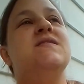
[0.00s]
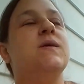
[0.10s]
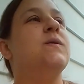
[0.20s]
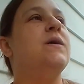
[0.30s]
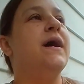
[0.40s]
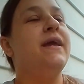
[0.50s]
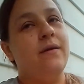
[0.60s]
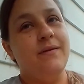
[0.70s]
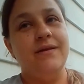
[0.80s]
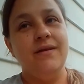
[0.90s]
So
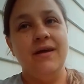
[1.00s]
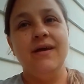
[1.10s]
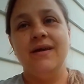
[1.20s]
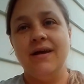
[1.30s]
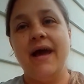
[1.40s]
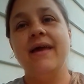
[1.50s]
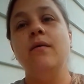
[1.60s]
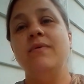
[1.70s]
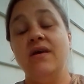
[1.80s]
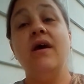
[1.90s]
I
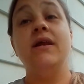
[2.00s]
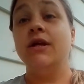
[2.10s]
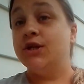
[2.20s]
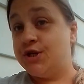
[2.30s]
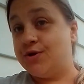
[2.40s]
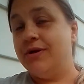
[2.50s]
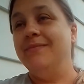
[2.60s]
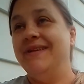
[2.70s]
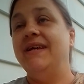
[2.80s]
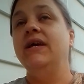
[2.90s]
can be an
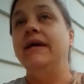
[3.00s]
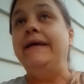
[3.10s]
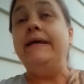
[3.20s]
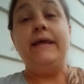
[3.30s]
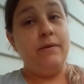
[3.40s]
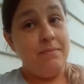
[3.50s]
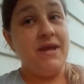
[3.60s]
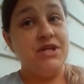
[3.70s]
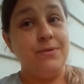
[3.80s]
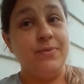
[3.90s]
extremely
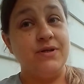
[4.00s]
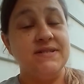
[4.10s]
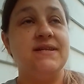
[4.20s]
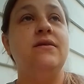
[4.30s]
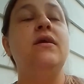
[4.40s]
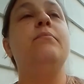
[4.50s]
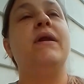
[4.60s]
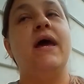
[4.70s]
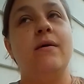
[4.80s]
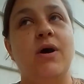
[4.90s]
impatient person,
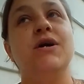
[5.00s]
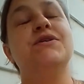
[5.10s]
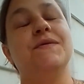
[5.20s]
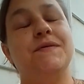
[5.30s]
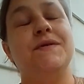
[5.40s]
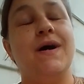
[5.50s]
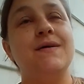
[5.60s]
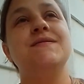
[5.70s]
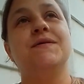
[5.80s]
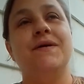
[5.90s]
but I am also
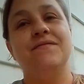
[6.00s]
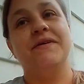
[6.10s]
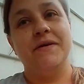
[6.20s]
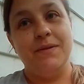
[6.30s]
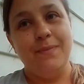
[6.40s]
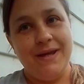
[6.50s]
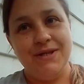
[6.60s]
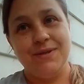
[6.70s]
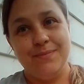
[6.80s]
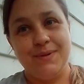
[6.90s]
a very
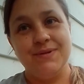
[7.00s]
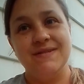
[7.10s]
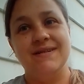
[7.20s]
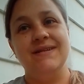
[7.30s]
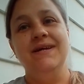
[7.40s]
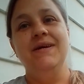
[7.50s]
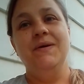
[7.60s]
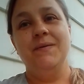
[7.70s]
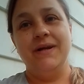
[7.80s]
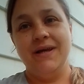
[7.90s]
patient person
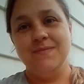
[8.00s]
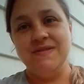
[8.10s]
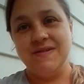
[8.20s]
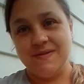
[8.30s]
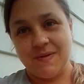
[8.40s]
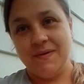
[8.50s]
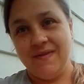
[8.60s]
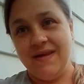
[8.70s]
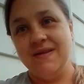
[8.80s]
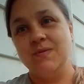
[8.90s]
when it comes to certain
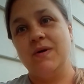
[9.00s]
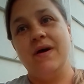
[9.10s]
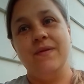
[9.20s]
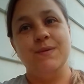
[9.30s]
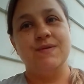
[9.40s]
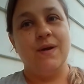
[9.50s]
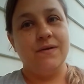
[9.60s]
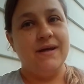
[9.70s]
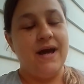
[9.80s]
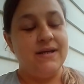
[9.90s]
things where others
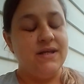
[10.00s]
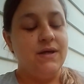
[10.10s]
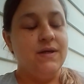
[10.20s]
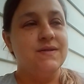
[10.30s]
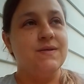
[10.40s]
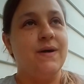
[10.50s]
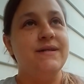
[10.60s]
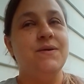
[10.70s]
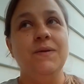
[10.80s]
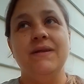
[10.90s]
are not. So
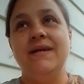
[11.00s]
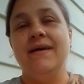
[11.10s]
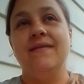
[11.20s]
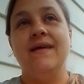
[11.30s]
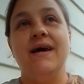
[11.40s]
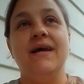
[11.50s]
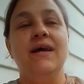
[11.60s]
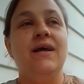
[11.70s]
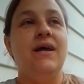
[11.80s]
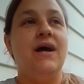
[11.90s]
I totally get that.
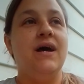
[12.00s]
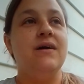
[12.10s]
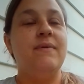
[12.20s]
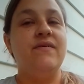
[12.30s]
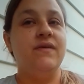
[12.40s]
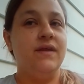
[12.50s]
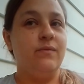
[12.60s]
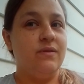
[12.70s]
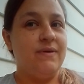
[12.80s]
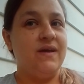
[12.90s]
I feel
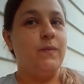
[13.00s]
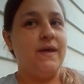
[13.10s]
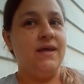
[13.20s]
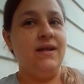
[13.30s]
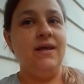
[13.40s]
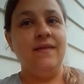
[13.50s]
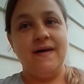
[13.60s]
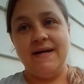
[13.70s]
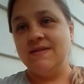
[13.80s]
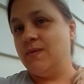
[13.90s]
like with my awakening,
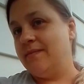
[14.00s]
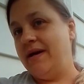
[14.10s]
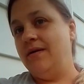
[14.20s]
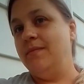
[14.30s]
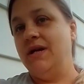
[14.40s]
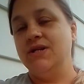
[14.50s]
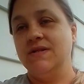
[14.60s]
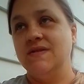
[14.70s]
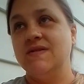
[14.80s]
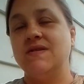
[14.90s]
that's where my
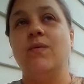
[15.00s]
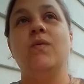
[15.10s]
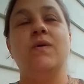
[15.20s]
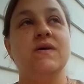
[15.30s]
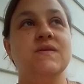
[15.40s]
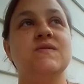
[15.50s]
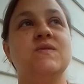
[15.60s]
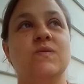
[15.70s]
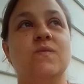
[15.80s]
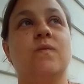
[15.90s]
impatience
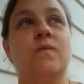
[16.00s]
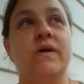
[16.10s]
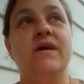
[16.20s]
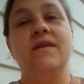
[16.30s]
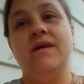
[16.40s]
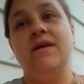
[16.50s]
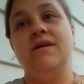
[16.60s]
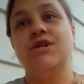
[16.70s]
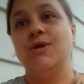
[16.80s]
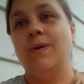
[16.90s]
was
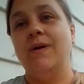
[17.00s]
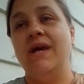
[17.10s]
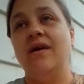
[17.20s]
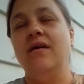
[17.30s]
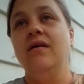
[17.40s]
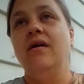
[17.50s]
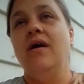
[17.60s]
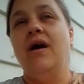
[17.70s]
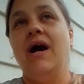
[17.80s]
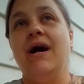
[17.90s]
really showing,
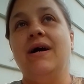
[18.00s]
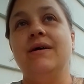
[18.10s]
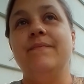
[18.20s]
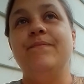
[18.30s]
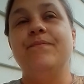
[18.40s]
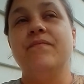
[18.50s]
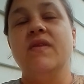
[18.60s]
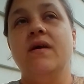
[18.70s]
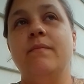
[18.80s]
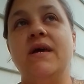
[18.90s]

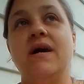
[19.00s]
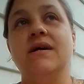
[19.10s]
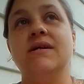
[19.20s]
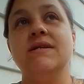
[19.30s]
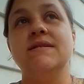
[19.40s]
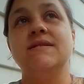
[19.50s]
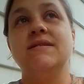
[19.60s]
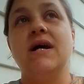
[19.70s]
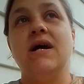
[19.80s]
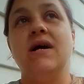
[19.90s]

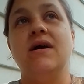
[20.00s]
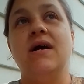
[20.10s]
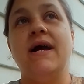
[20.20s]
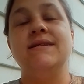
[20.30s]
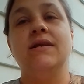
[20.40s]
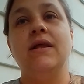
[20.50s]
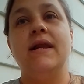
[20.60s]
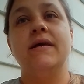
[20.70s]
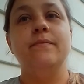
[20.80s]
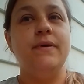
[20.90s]
because I did a
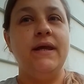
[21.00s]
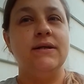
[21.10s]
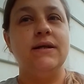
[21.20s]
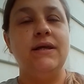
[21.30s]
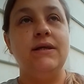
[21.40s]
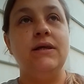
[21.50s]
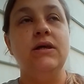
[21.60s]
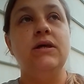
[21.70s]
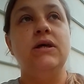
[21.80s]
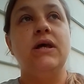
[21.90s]
lot of comparing,
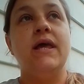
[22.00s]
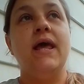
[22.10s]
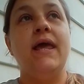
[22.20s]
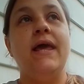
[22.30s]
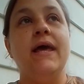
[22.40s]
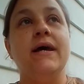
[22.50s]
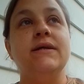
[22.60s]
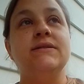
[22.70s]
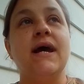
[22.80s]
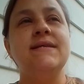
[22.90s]

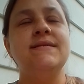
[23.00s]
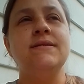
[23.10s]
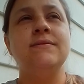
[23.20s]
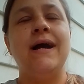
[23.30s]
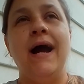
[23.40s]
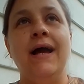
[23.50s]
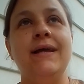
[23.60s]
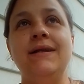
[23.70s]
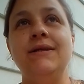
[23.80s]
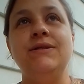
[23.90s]
and I still
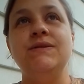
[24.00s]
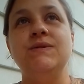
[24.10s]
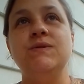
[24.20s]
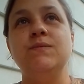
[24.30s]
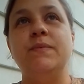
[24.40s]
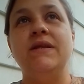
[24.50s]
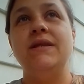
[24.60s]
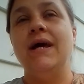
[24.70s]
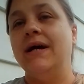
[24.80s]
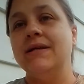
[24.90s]
kind of do, but
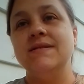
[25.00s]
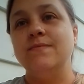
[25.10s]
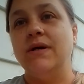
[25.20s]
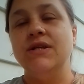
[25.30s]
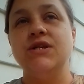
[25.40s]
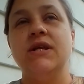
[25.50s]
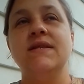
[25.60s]
not as much.